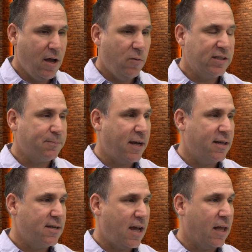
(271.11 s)
we
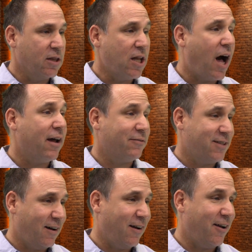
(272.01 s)
spend a lot of
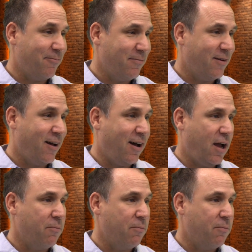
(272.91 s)
time uh,